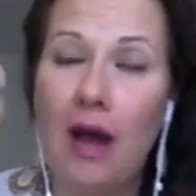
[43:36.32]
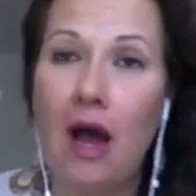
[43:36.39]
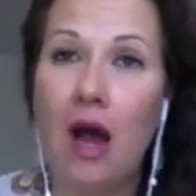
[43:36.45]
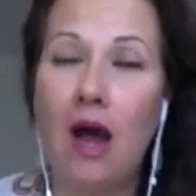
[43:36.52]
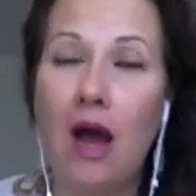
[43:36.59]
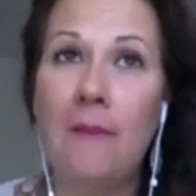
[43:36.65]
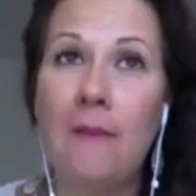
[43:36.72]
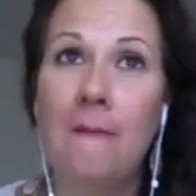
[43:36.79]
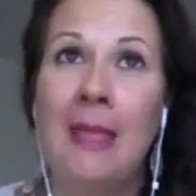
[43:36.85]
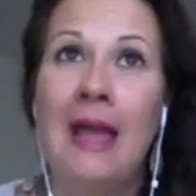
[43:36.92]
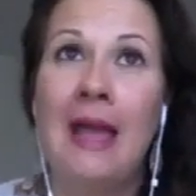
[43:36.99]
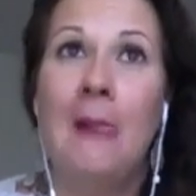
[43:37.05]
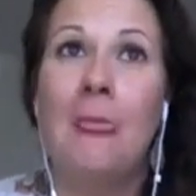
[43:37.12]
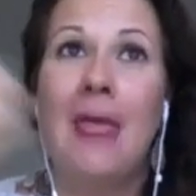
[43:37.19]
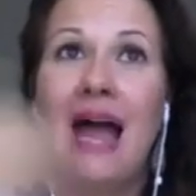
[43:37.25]

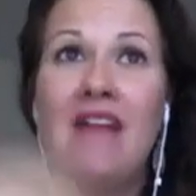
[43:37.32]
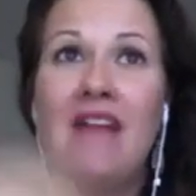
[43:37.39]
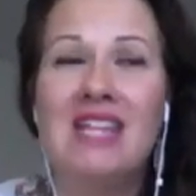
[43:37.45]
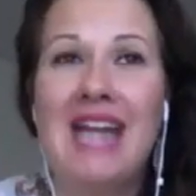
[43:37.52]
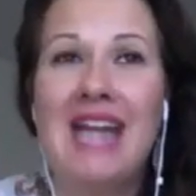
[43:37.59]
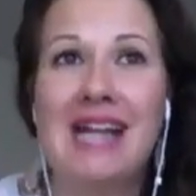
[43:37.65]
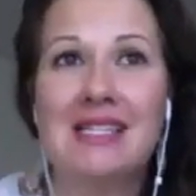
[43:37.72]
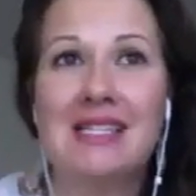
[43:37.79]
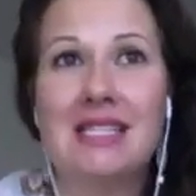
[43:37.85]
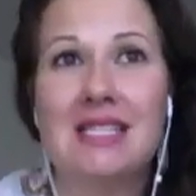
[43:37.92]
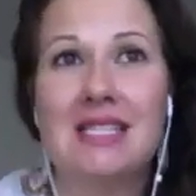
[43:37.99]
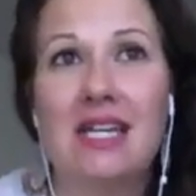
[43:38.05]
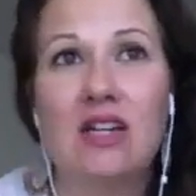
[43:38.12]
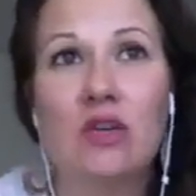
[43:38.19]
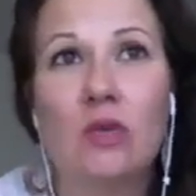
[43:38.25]
I've done
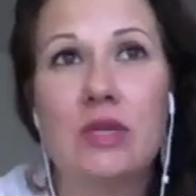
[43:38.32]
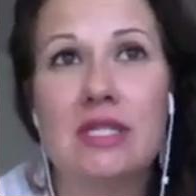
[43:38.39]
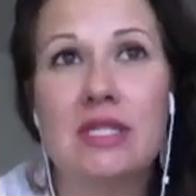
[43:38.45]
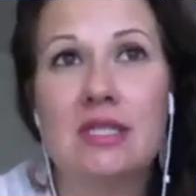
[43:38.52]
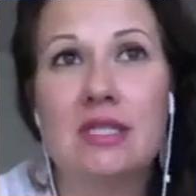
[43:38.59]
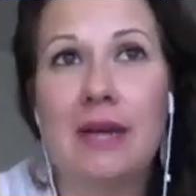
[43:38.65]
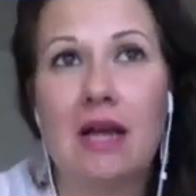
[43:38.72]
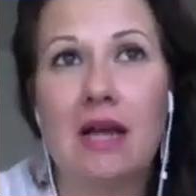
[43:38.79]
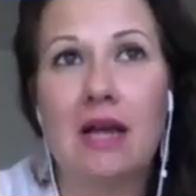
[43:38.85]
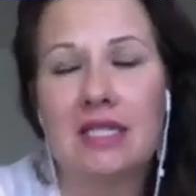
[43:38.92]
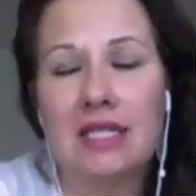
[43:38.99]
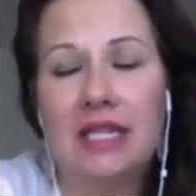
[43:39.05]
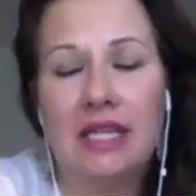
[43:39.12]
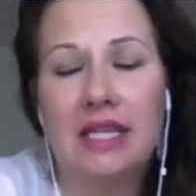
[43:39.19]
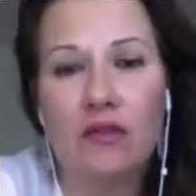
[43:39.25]
accessing inner wisdom
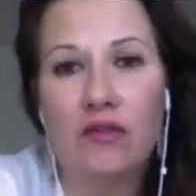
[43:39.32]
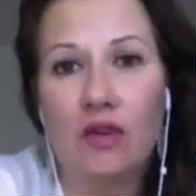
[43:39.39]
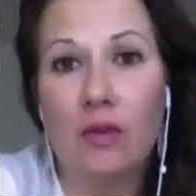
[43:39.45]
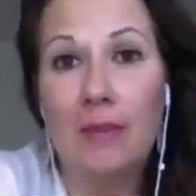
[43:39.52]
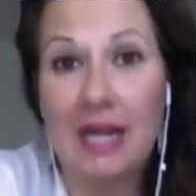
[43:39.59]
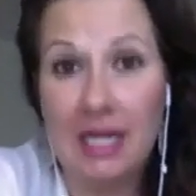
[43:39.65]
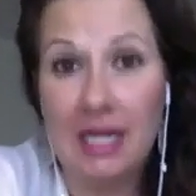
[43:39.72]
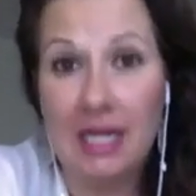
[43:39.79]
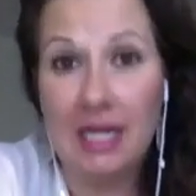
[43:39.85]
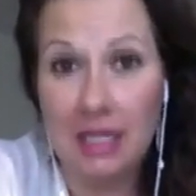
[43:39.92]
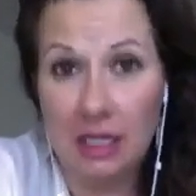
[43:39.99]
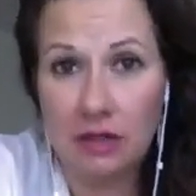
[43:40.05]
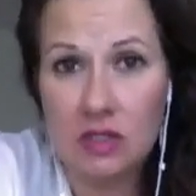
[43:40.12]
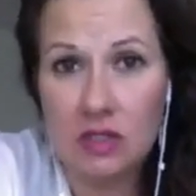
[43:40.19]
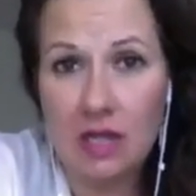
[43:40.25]
counseling for many
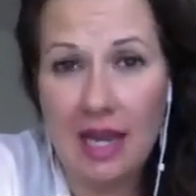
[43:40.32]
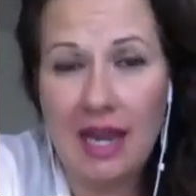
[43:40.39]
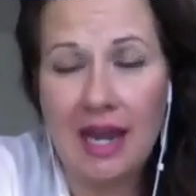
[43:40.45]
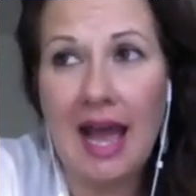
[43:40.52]
years,